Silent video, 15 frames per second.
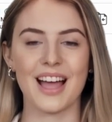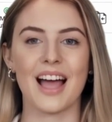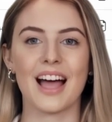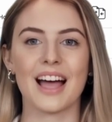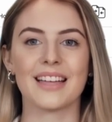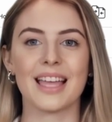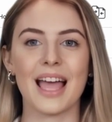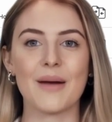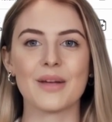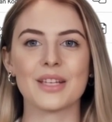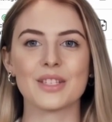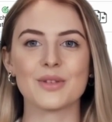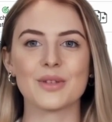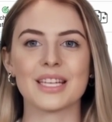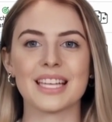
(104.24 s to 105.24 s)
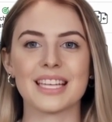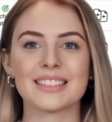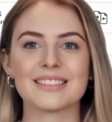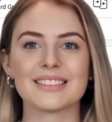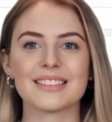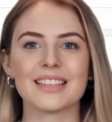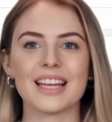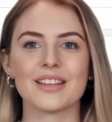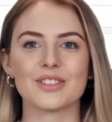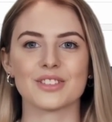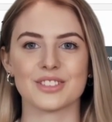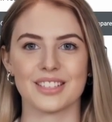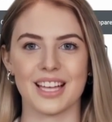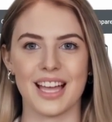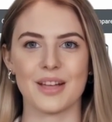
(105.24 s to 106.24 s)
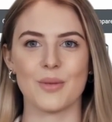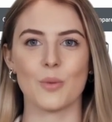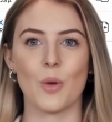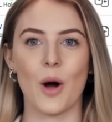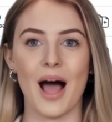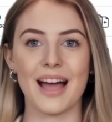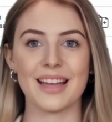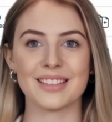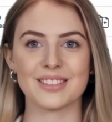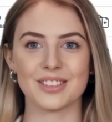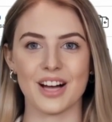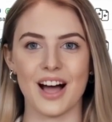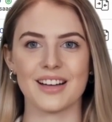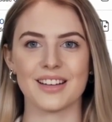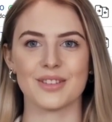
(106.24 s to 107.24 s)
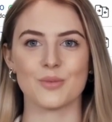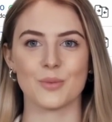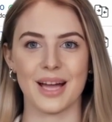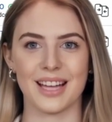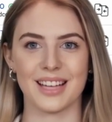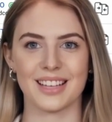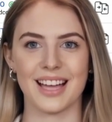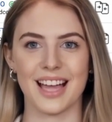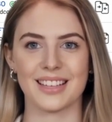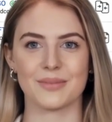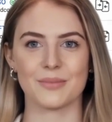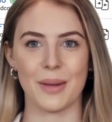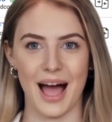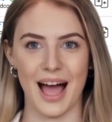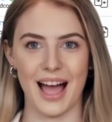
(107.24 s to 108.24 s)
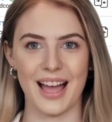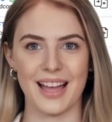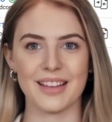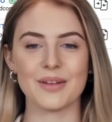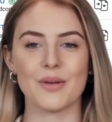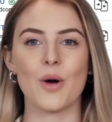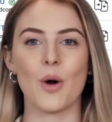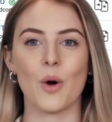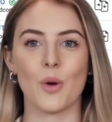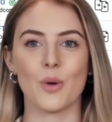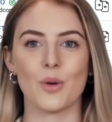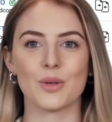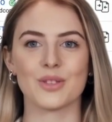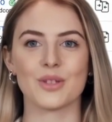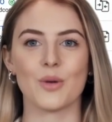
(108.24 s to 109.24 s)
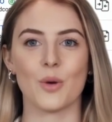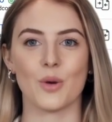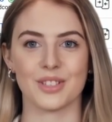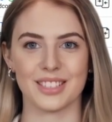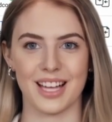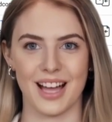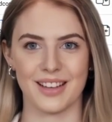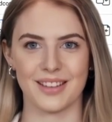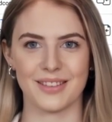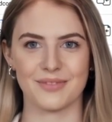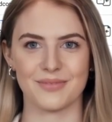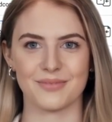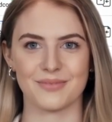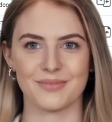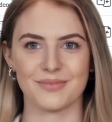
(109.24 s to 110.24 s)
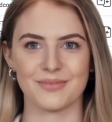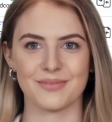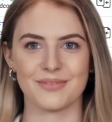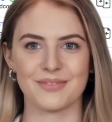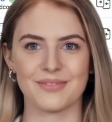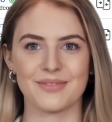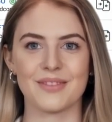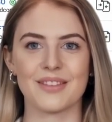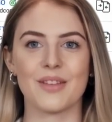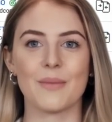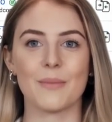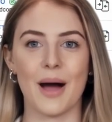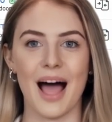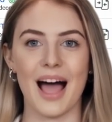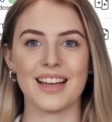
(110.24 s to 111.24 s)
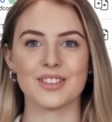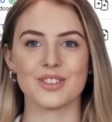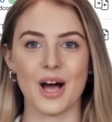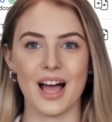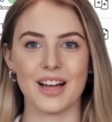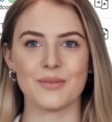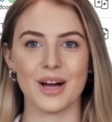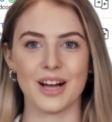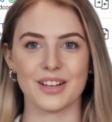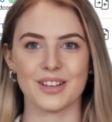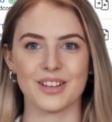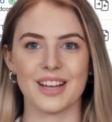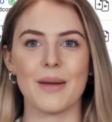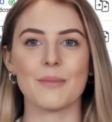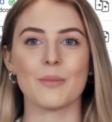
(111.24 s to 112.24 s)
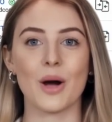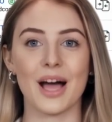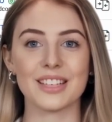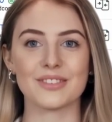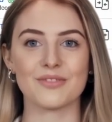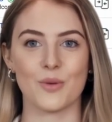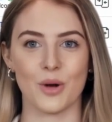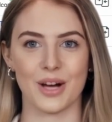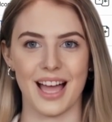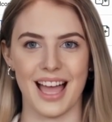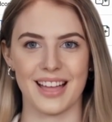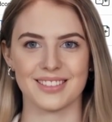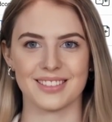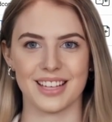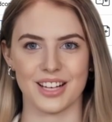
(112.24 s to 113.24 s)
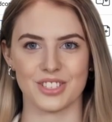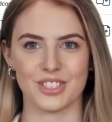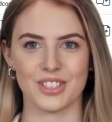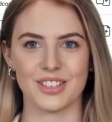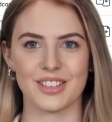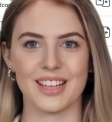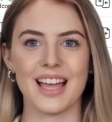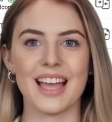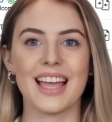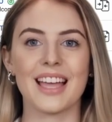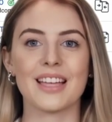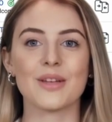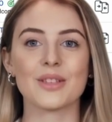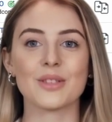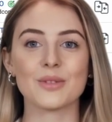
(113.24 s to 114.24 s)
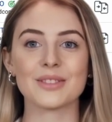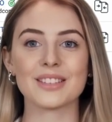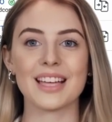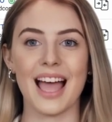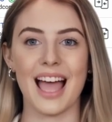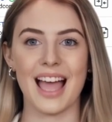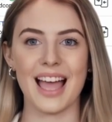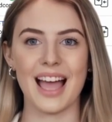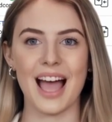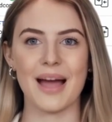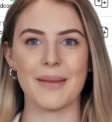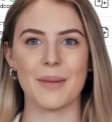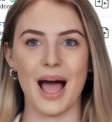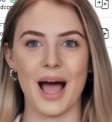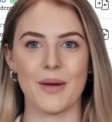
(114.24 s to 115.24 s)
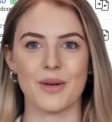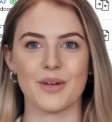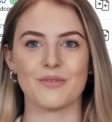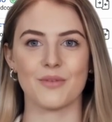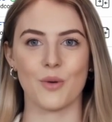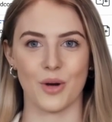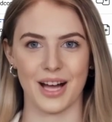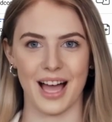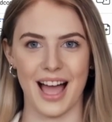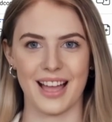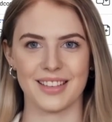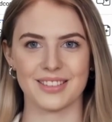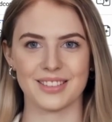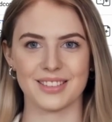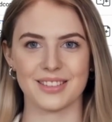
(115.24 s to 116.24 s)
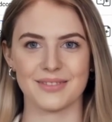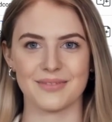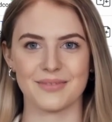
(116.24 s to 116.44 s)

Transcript: allowing you to easily understand why a stock is rated as buy, hold, or sell. The buy track record and price forecast section includes an AI-powered forecast.